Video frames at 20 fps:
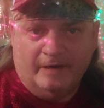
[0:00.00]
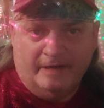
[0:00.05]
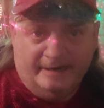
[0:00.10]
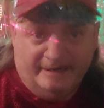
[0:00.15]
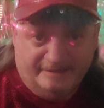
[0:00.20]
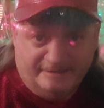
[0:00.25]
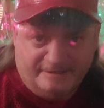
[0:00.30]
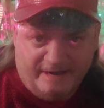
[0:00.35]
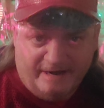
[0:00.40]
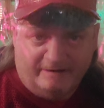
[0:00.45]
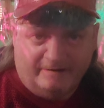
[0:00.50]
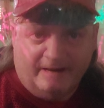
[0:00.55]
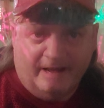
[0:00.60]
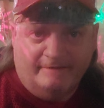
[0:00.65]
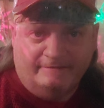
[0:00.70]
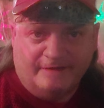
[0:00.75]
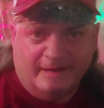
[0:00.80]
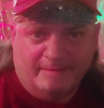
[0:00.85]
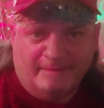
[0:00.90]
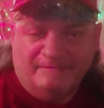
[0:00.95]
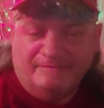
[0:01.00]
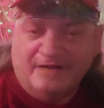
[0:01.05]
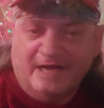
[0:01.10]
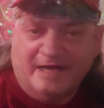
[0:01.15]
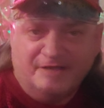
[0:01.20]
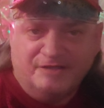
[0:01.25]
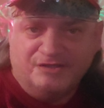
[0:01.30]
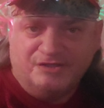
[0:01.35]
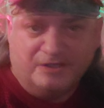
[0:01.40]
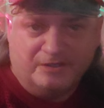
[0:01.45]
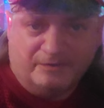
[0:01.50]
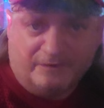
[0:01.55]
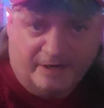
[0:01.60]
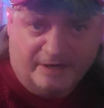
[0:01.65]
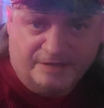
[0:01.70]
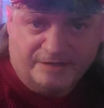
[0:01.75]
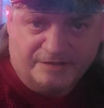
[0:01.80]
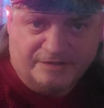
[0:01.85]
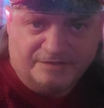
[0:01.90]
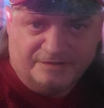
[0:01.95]
an entire lifetime, if not
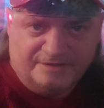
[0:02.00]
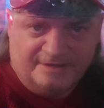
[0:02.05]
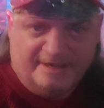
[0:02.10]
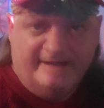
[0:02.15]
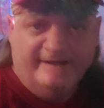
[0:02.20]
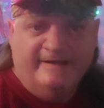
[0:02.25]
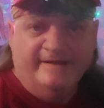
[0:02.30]
generations